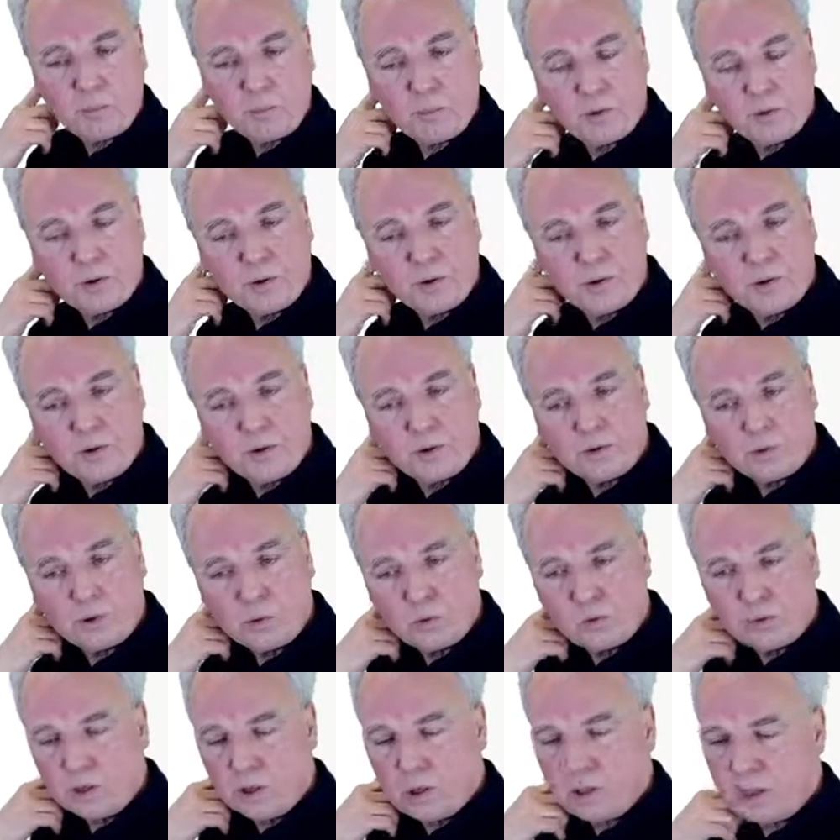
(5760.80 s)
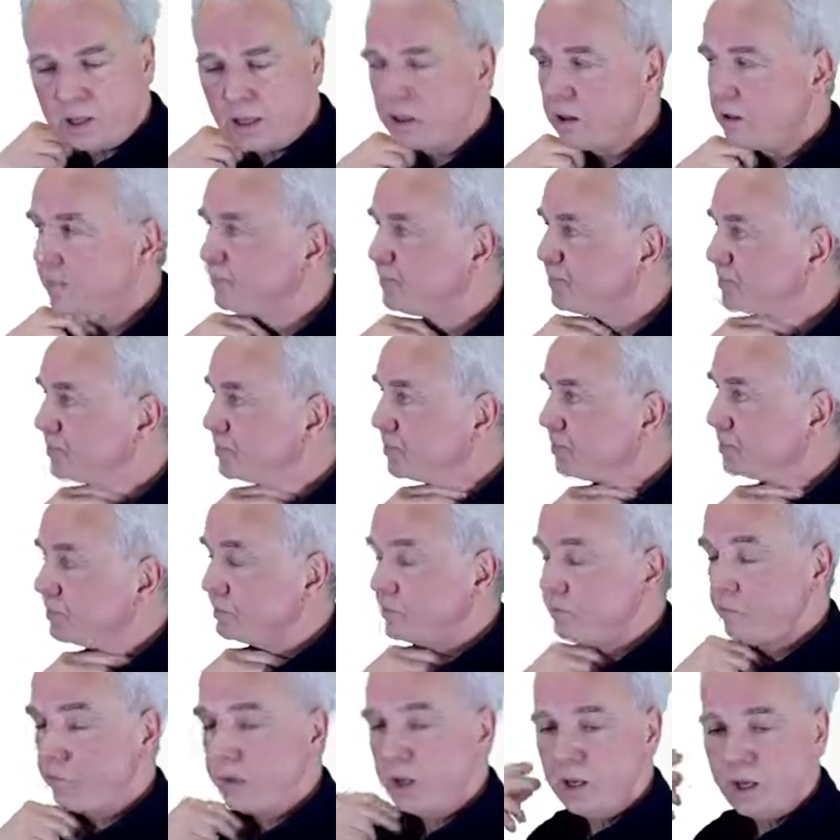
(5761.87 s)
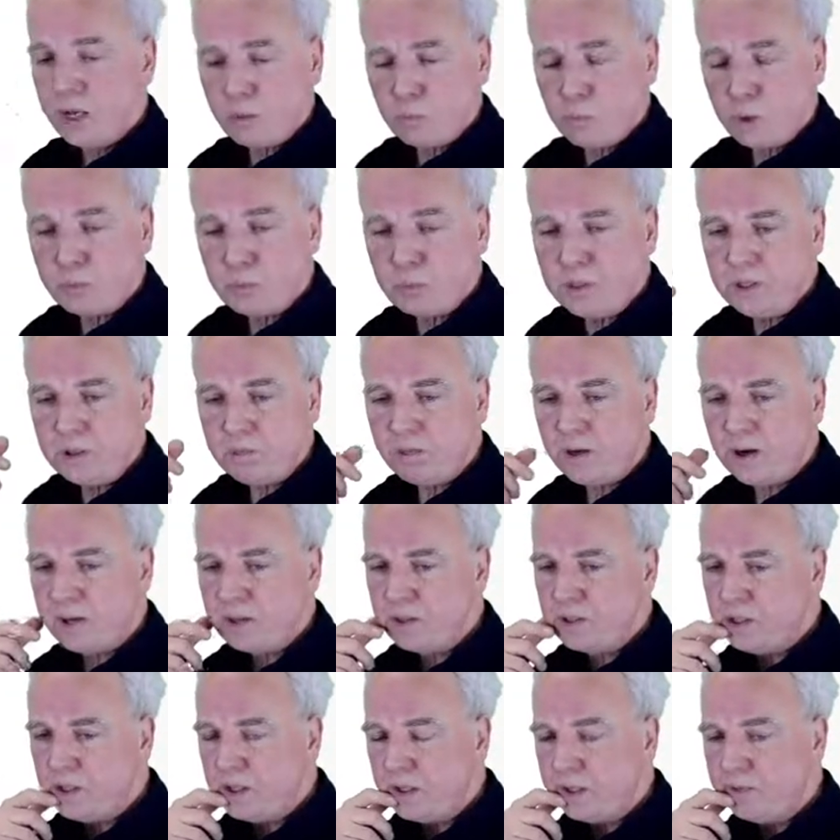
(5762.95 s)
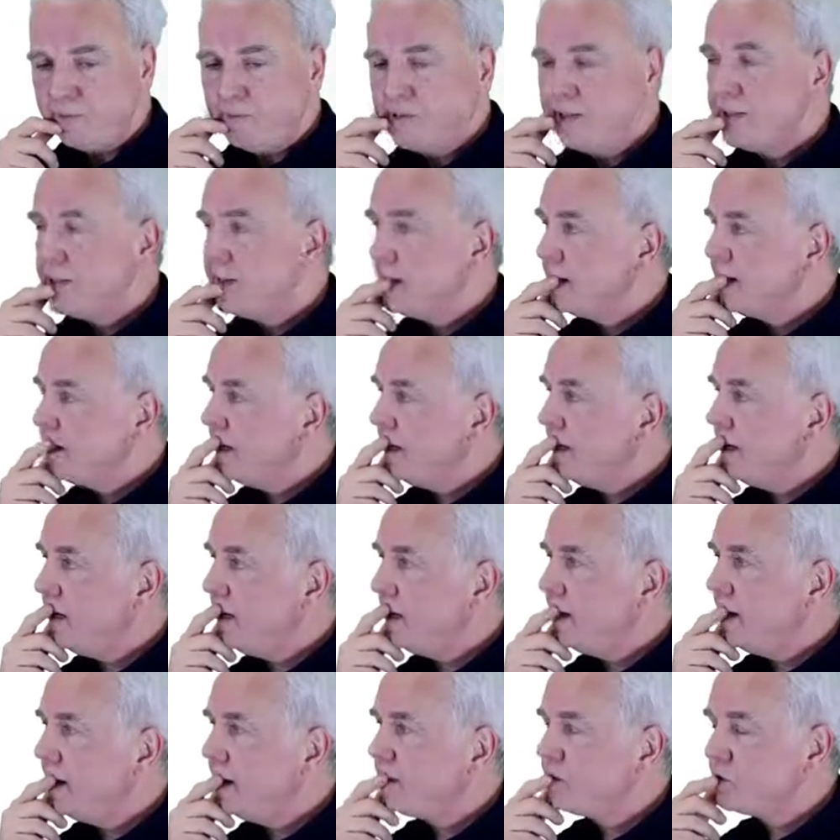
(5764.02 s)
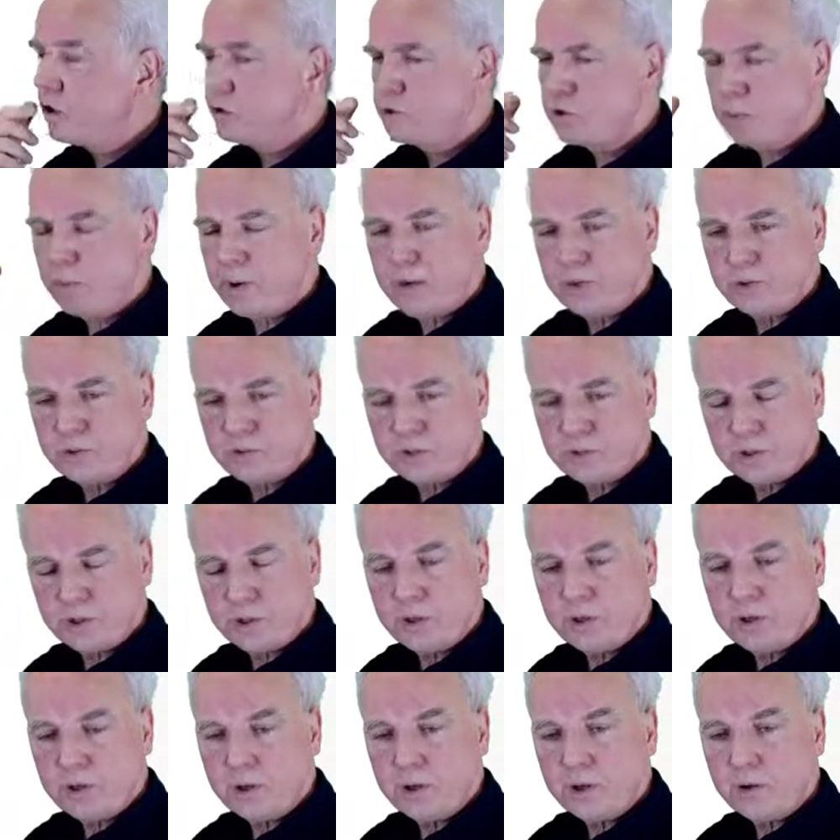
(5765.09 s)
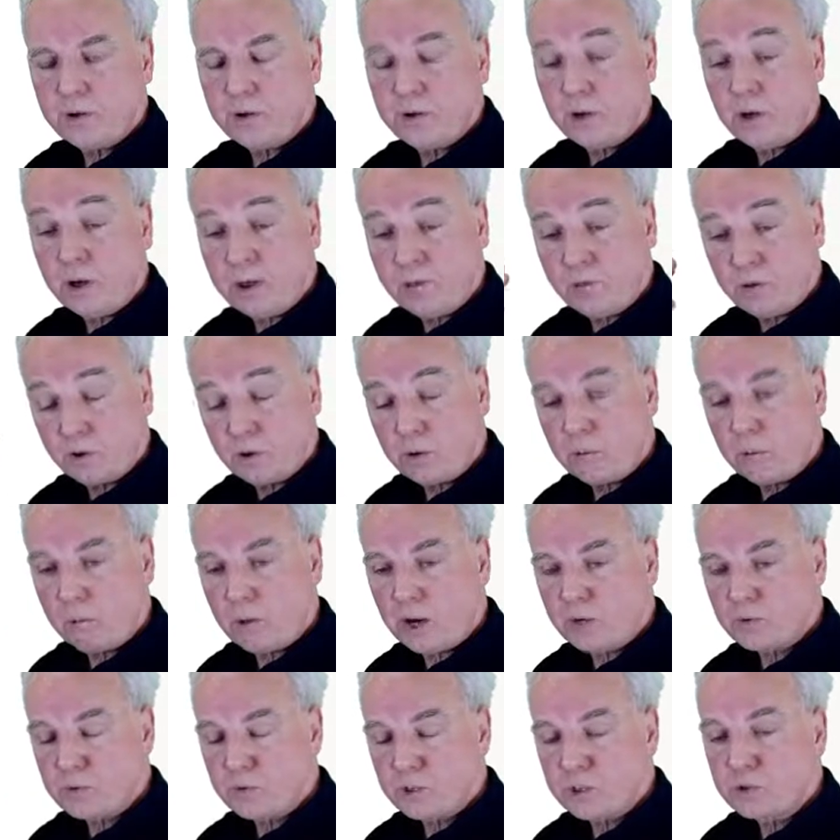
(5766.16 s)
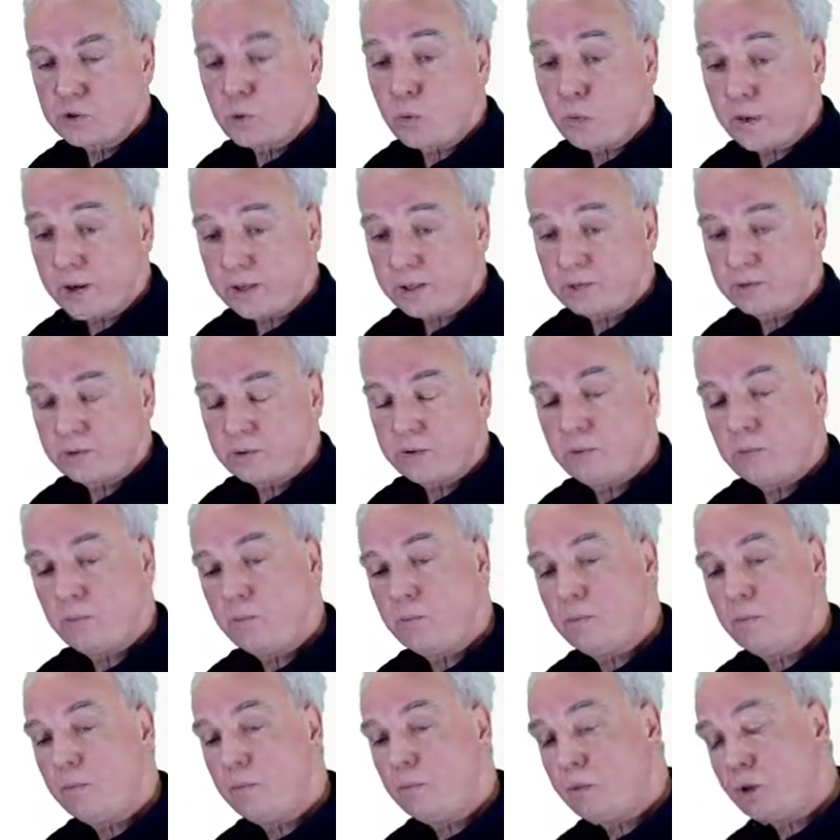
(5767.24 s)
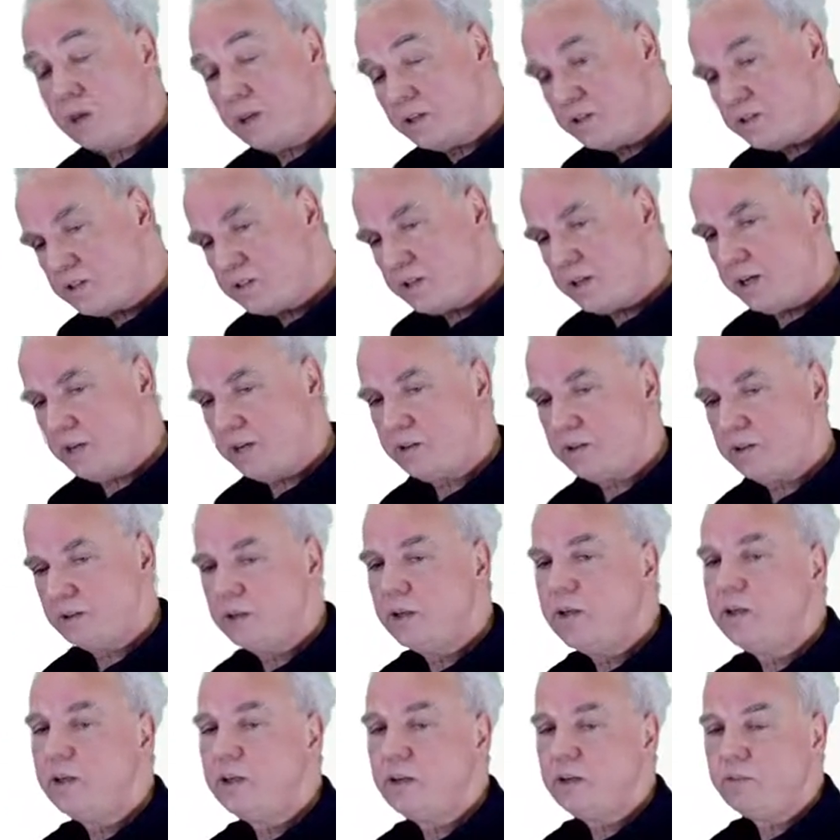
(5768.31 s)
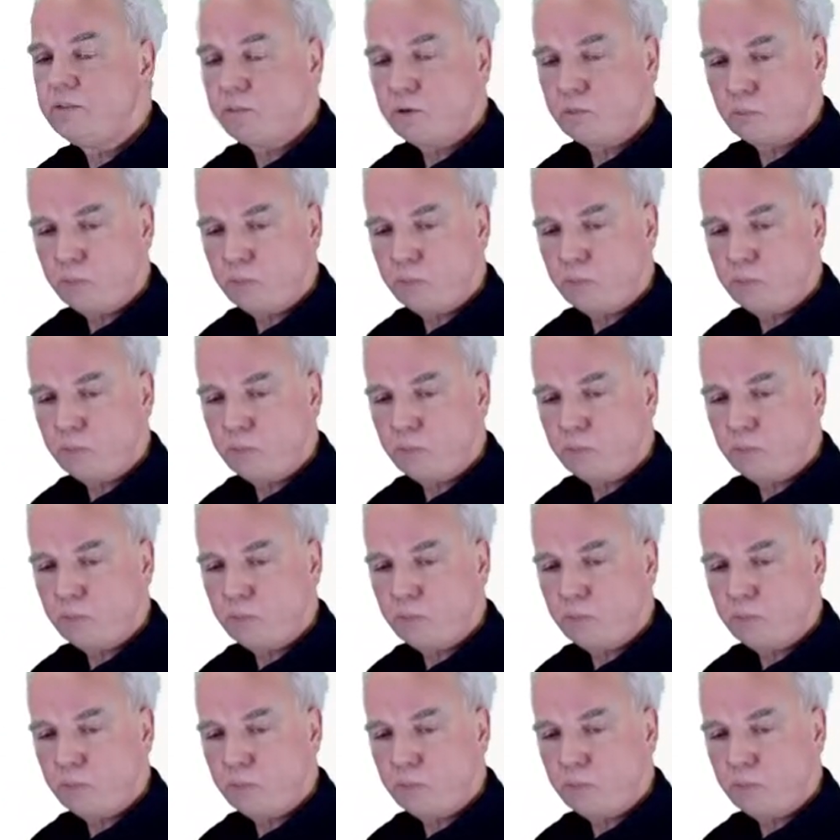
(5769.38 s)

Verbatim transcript: a, a, total length. And what we defined here is not so much uh, if a password is correct, but instead if a,